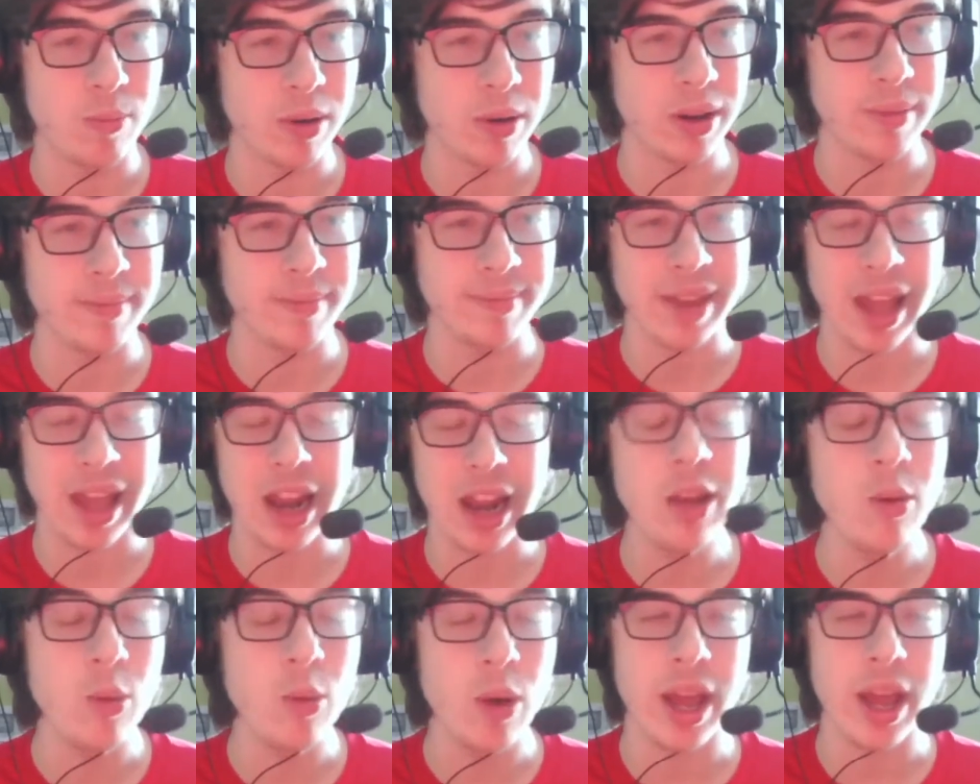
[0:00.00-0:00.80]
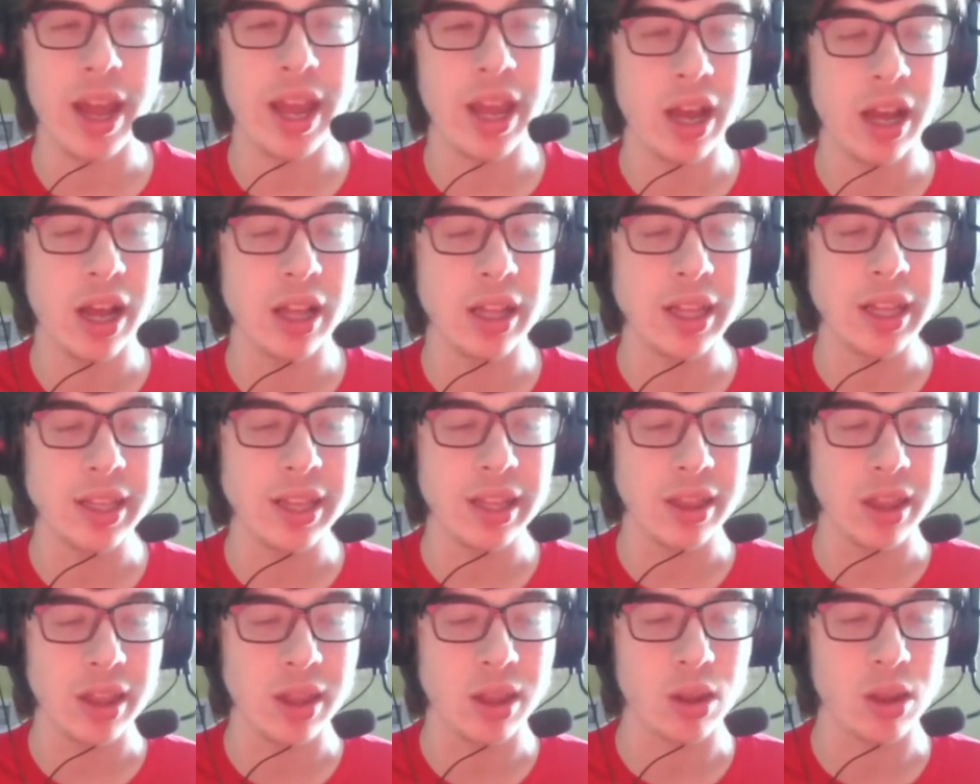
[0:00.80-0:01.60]
But anyway, uh, let's
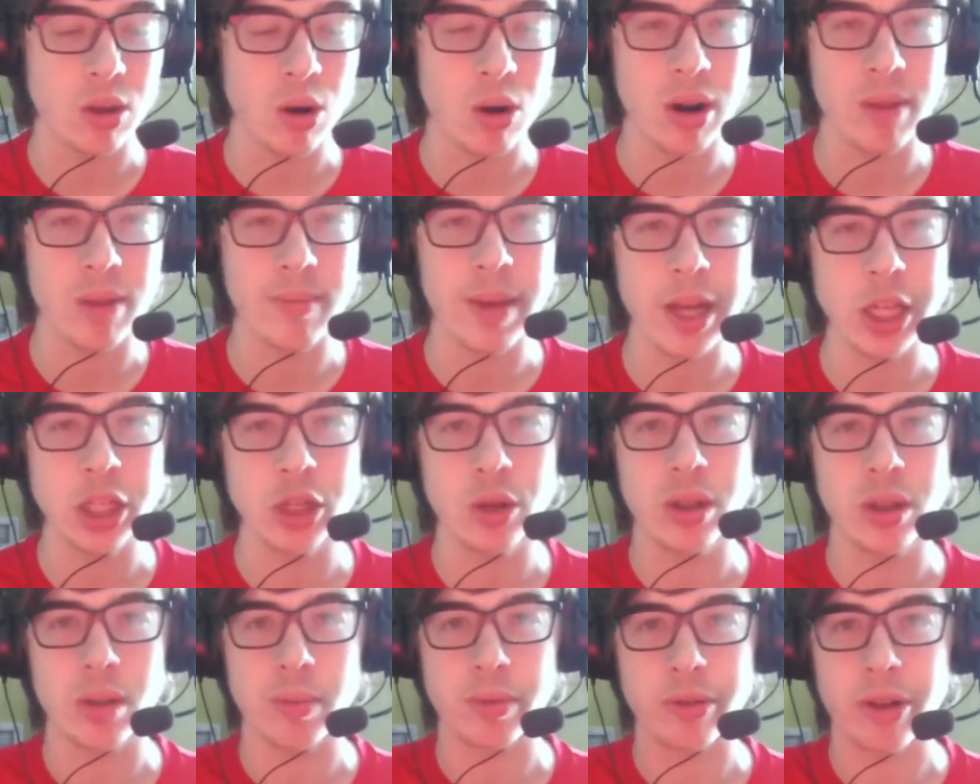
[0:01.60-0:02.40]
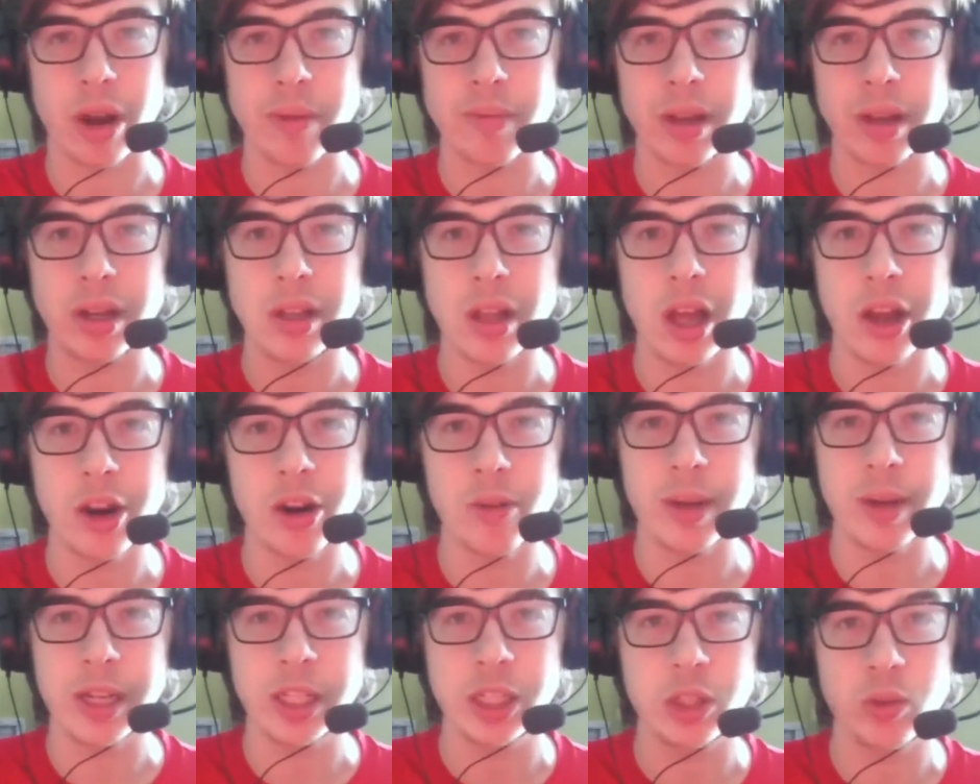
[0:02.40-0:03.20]
get this started. Make sure you subscribe to
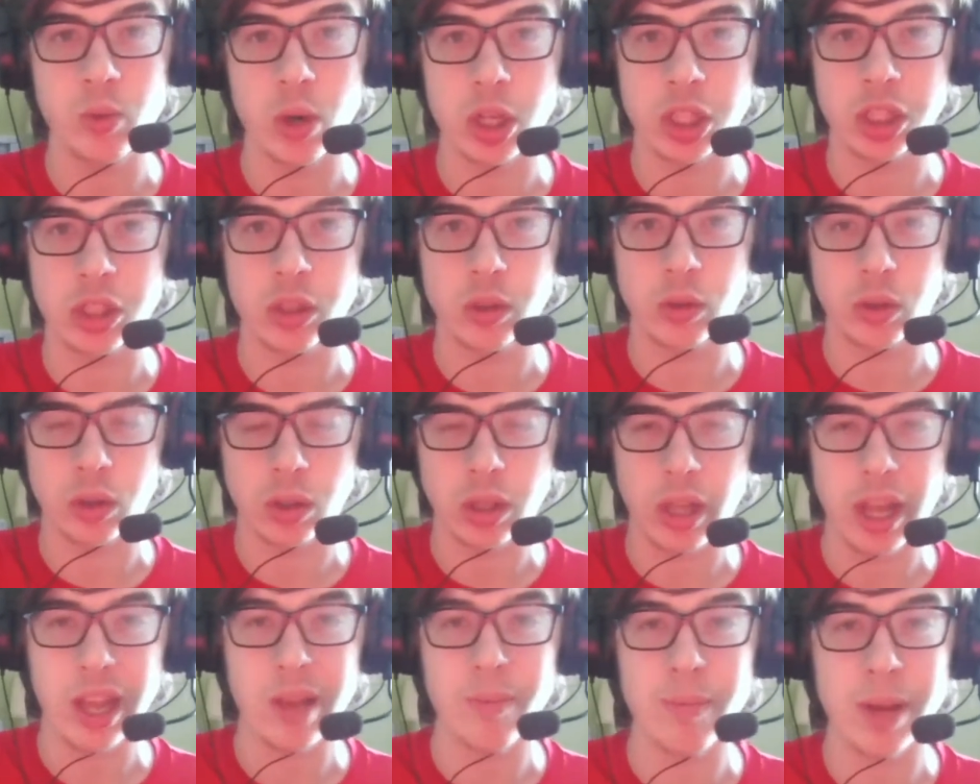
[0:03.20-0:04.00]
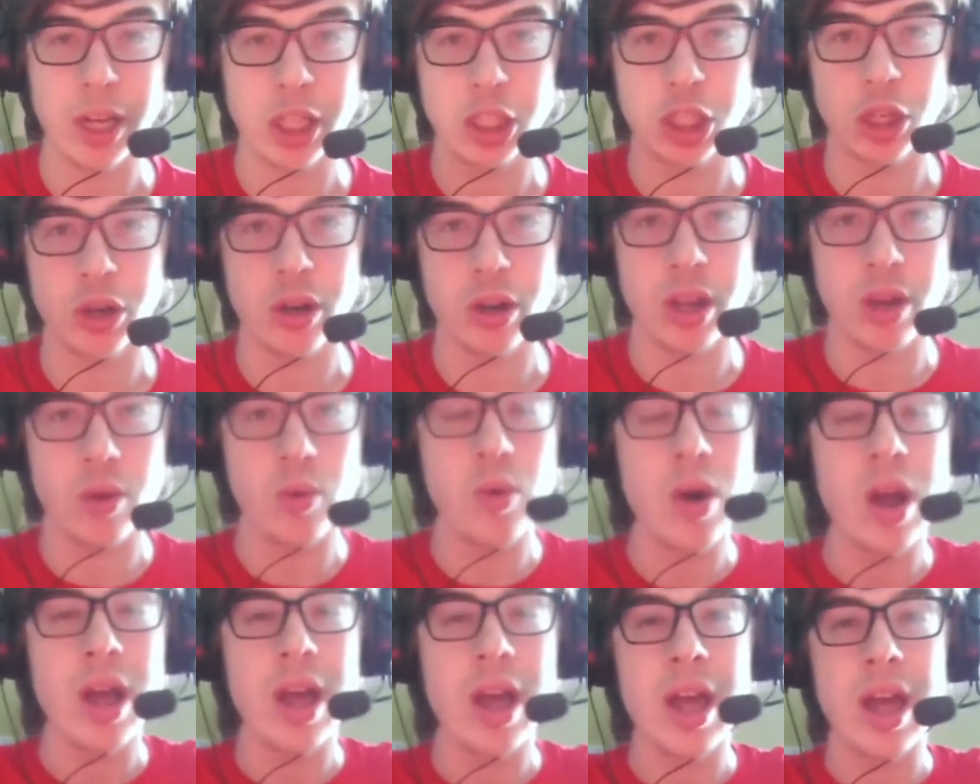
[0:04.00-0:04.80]
Glider, make sure you watch the original link, make sure you